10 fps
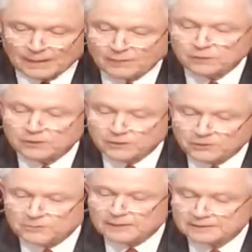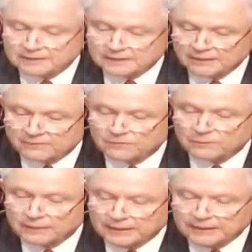I recuse myself
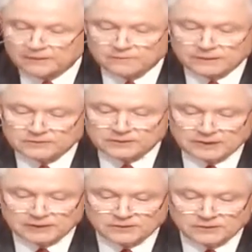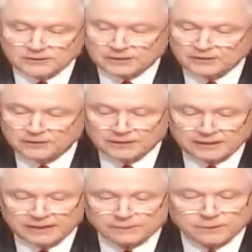from any investigation into the
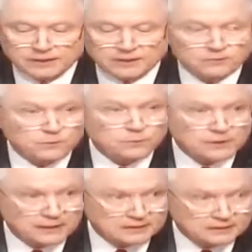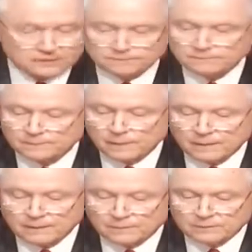campaign for president,
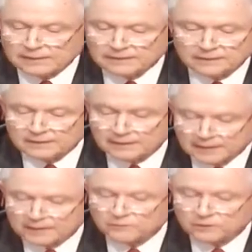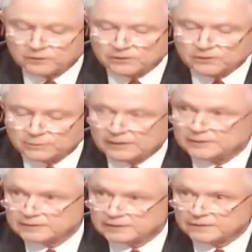but I did not recuse
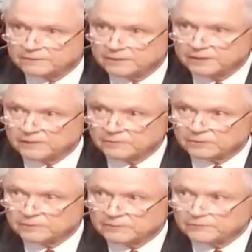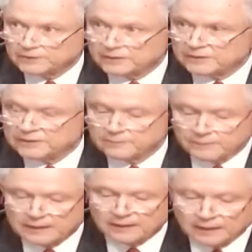myself from
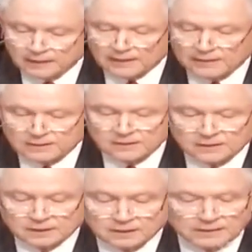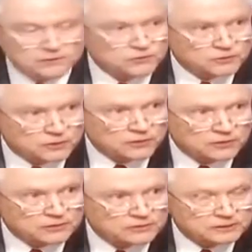defending my honor against
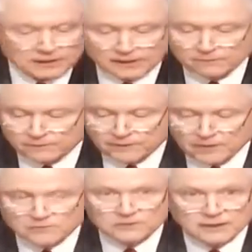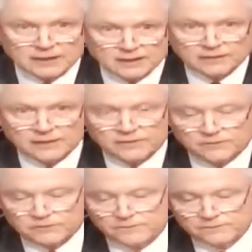scurrilous and false
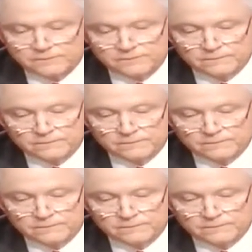allegations.